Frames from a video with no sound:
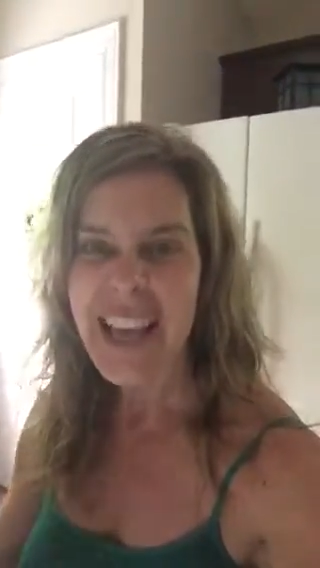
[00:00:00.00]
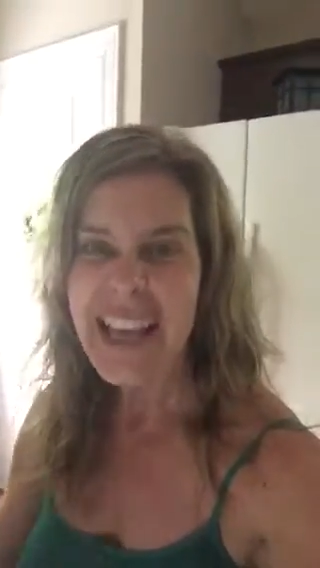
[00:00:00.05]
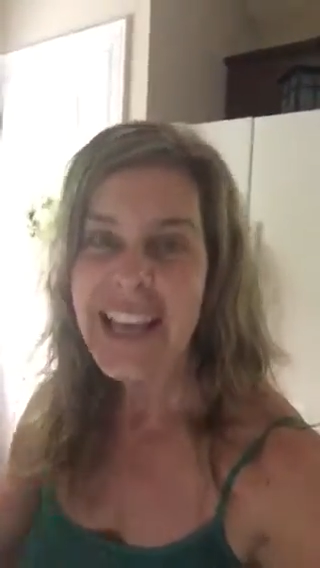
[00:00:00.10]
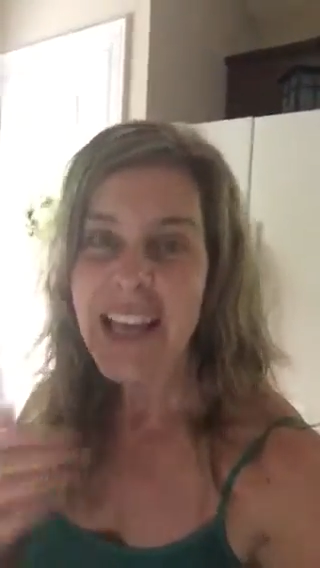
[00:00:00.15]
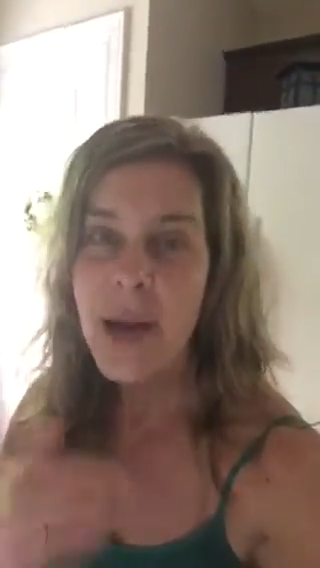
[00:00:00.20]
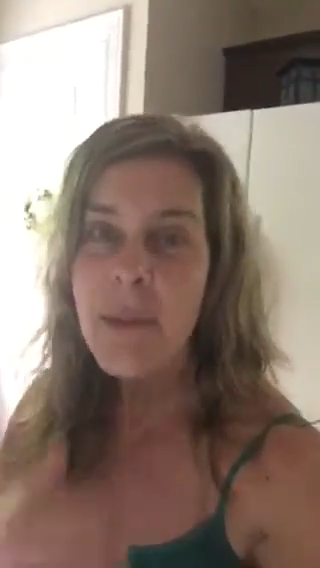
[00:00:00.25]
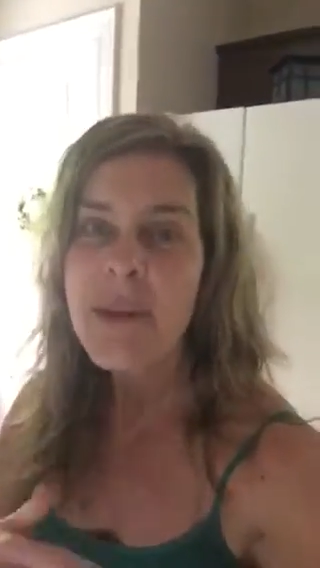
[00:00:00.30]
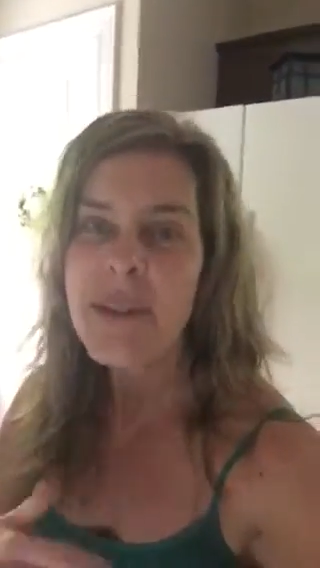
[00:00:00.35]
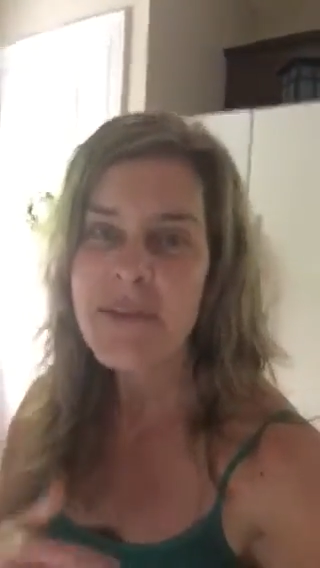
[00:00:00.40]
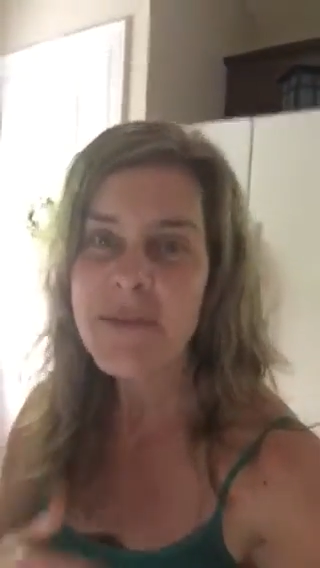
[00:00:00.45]

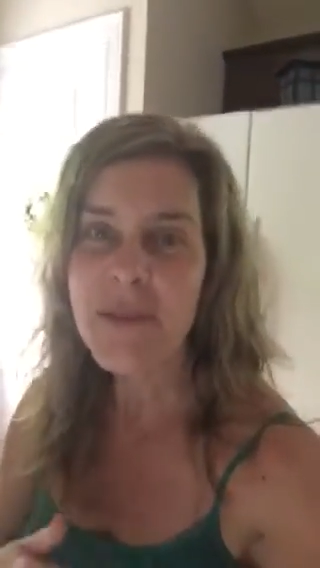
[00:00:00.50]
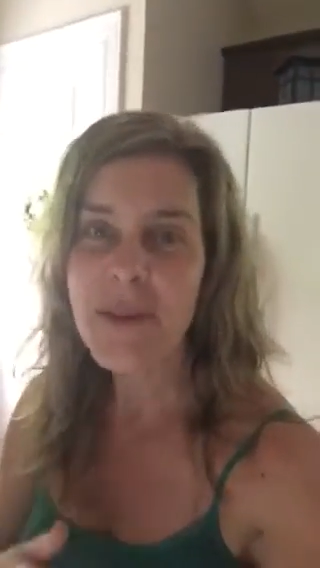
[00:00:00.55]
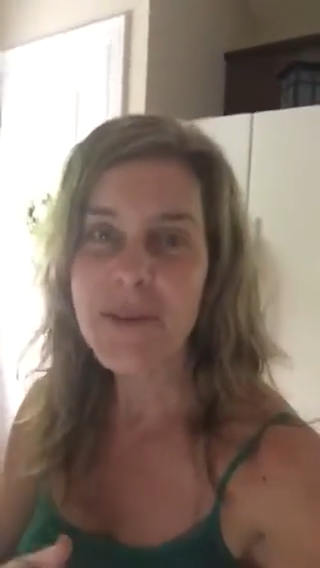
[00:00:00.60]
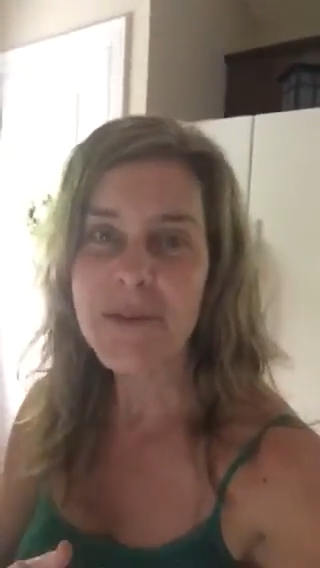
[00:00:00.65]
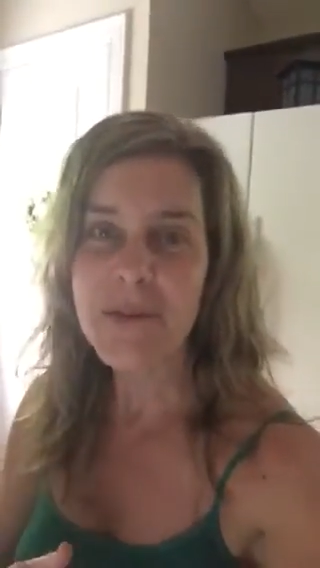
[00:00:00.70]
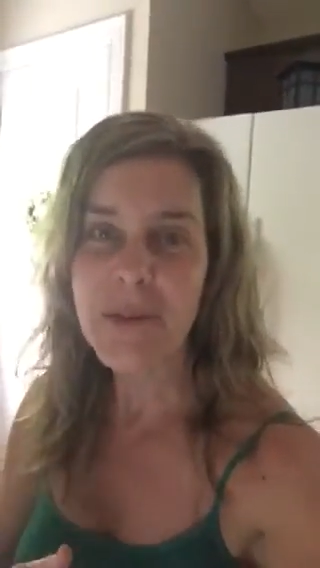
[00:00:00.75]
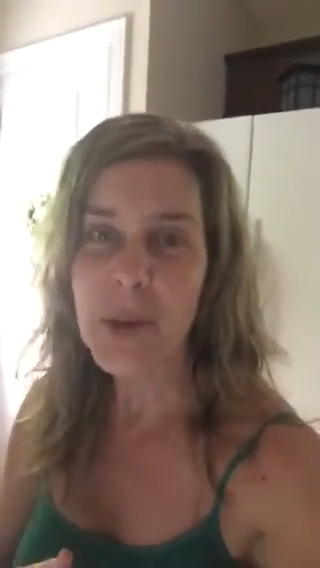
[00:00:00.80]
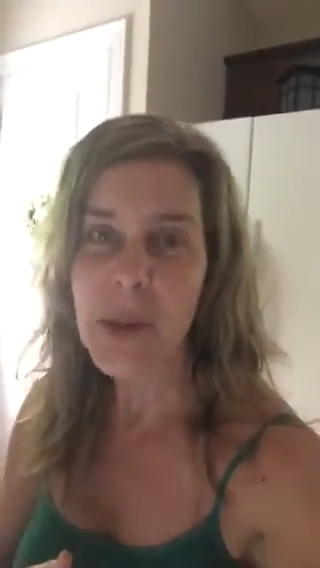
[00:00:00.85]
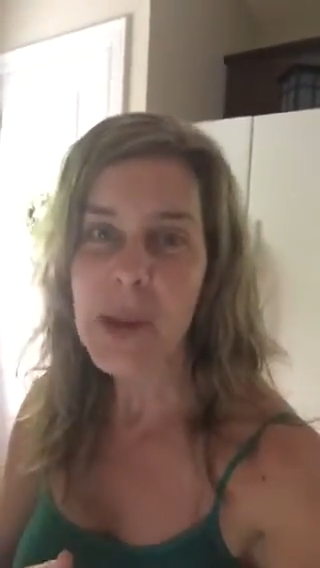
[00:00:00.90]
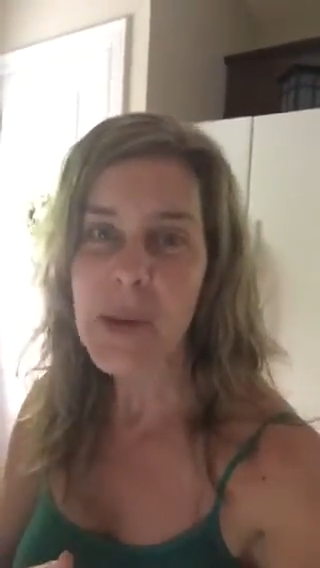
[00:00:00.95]
Come in for a
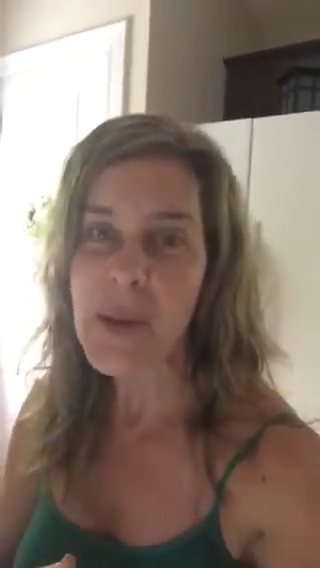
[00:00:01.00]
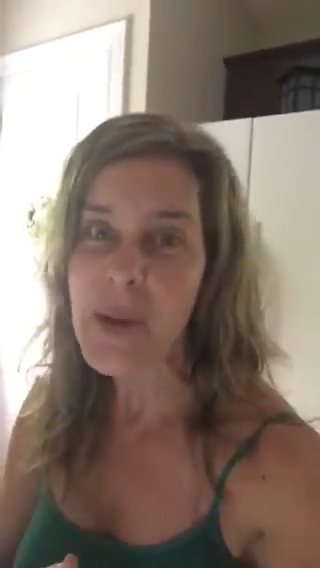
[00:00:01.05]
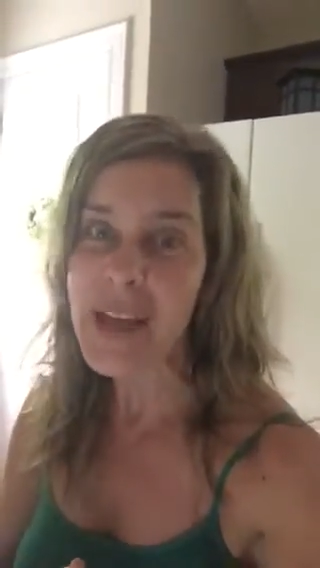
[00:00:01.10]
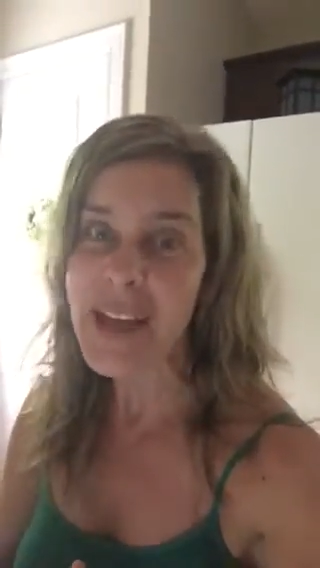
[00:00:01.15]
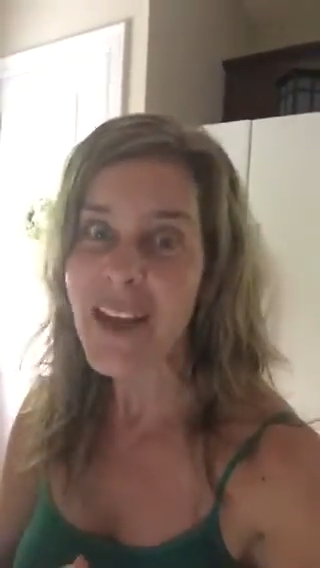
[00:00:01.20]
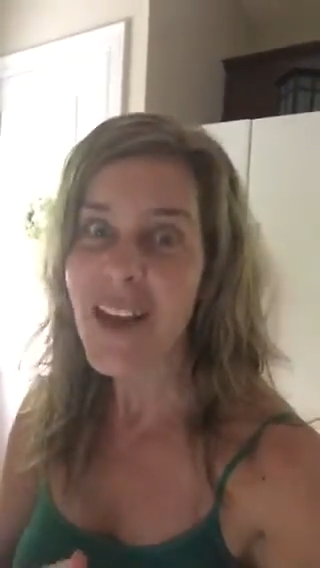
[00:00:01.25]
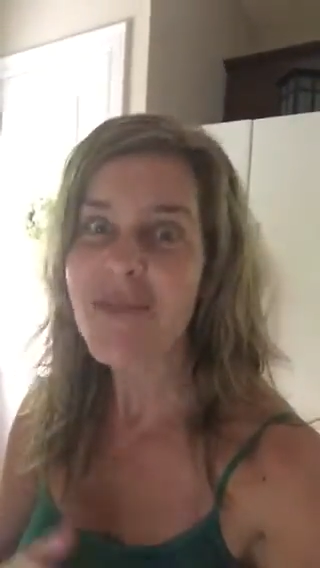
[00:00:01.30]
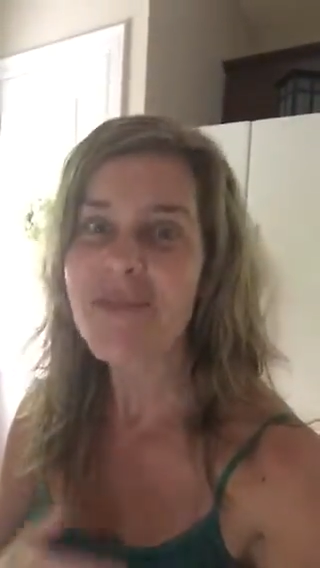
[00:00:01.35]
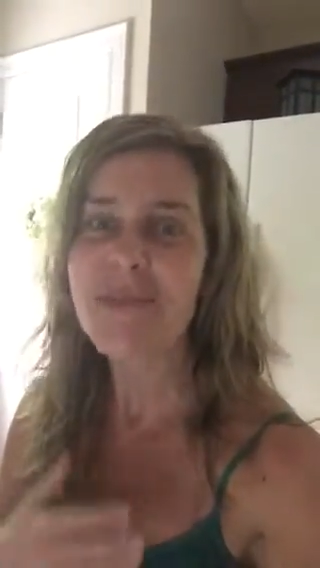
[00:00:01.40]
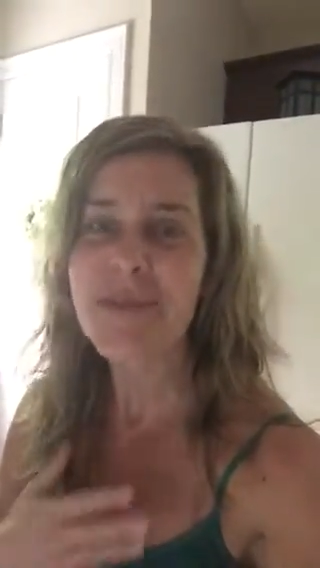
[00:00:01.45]

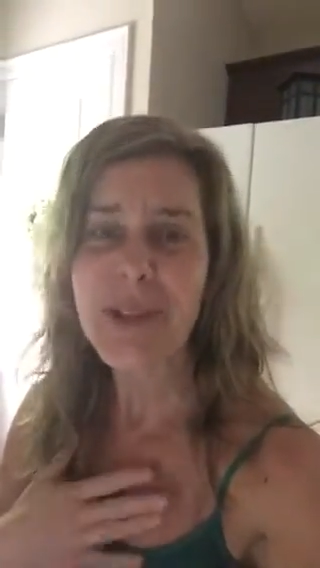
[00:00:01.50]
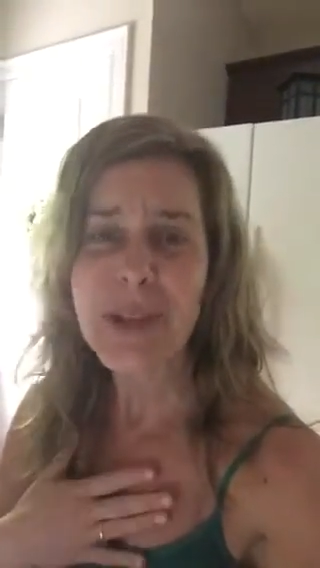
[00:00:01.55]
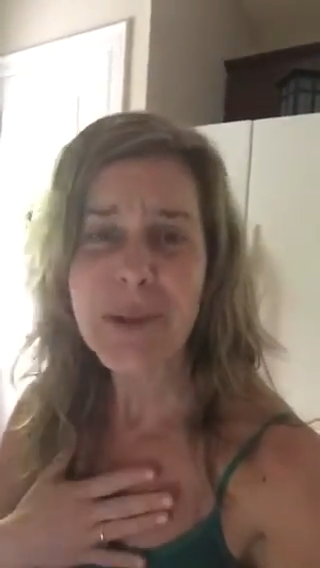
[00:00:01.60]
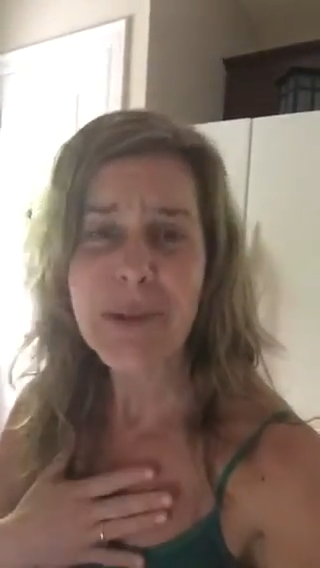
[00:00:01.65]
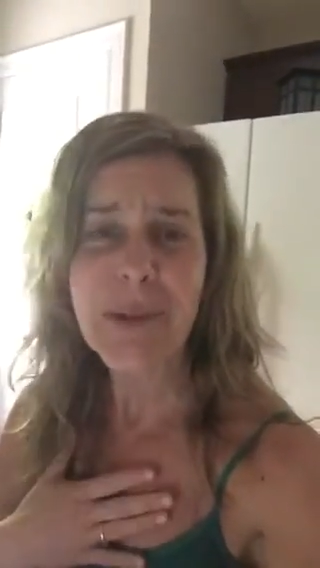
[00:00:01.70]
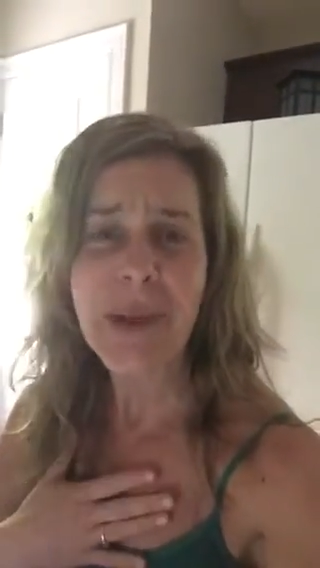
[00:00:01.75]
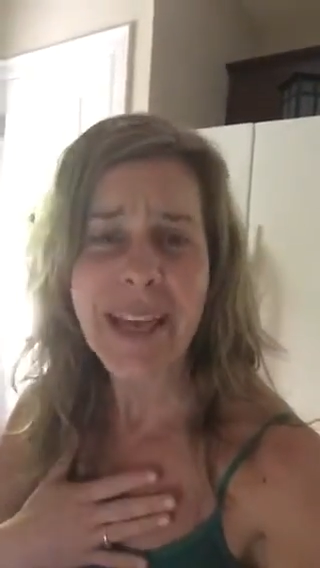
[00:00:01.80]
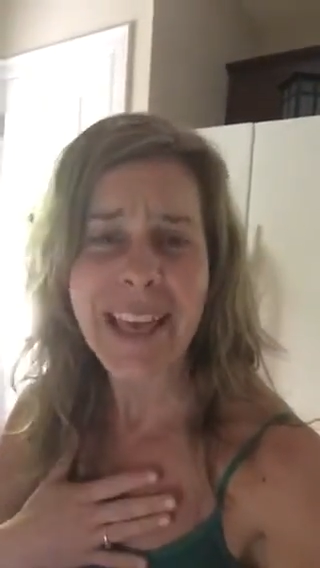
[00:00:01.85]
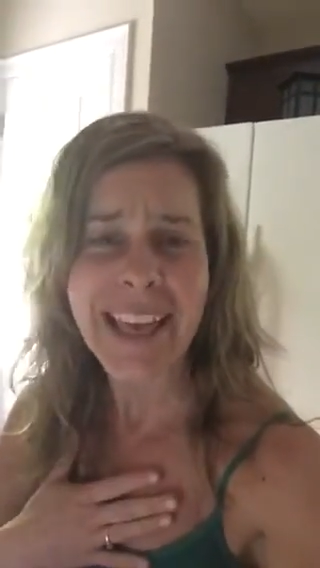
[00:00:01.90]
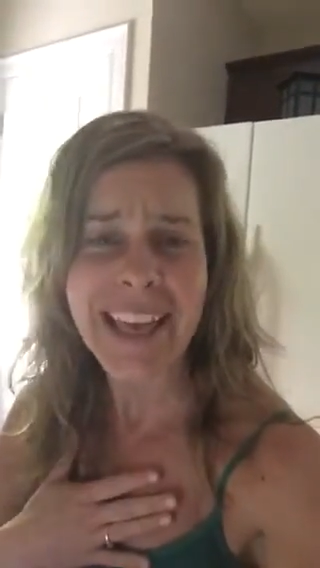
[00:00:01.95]
free
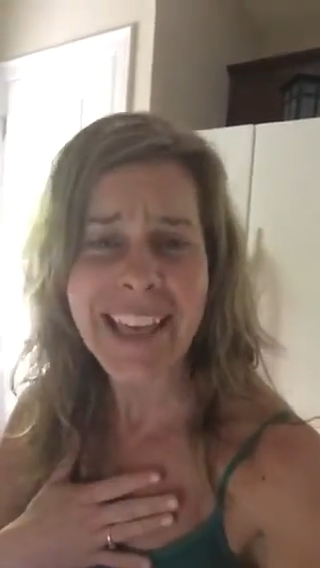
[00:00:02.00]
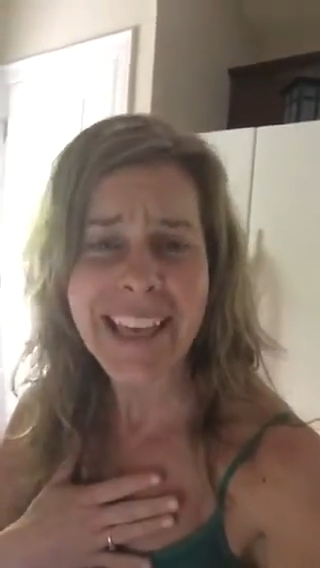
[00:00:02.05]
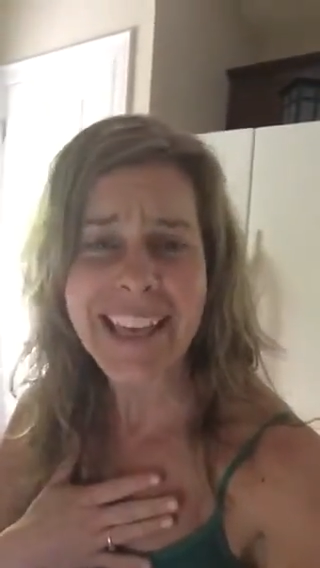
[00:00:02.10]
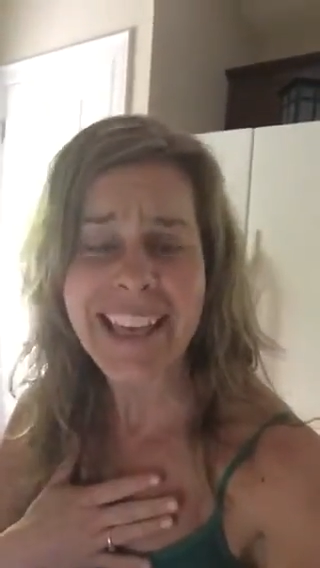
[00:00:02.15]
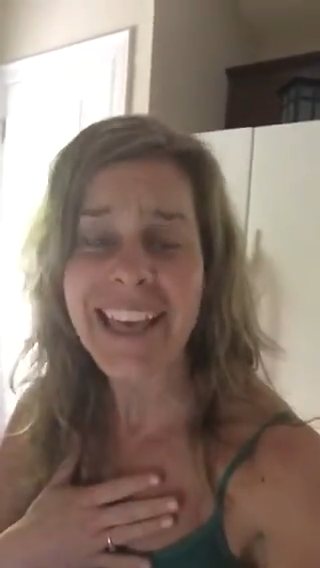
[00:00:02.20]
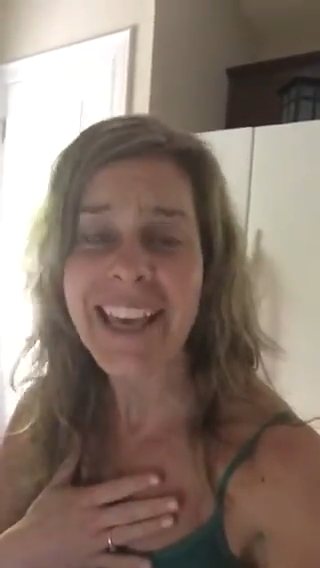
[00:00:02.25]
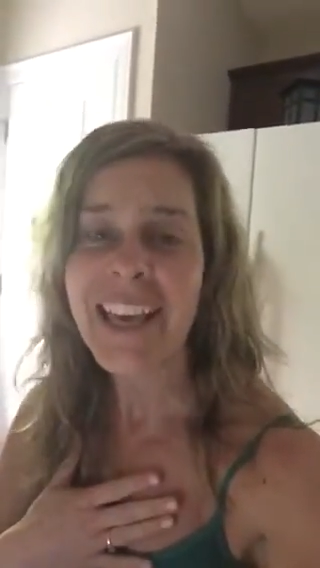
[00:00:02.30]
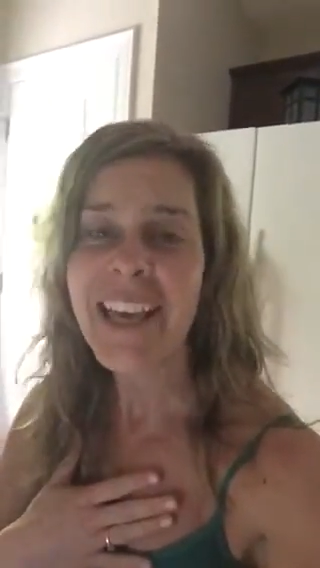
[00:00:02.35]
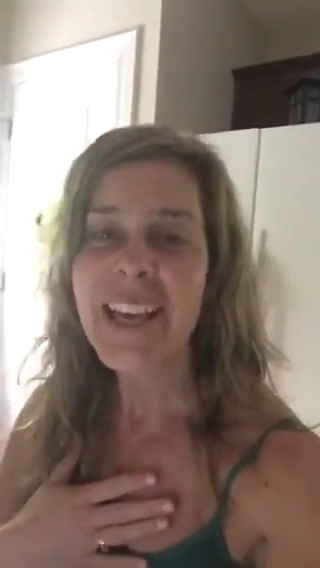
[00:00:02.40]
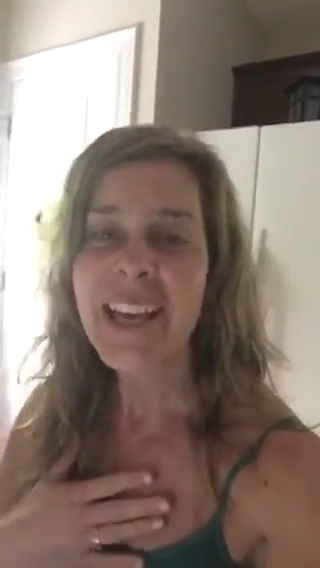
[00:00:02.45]

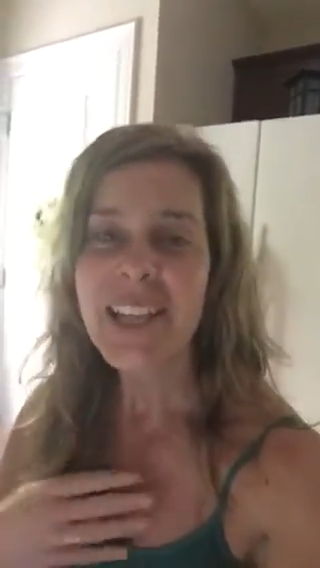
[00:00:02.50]
week.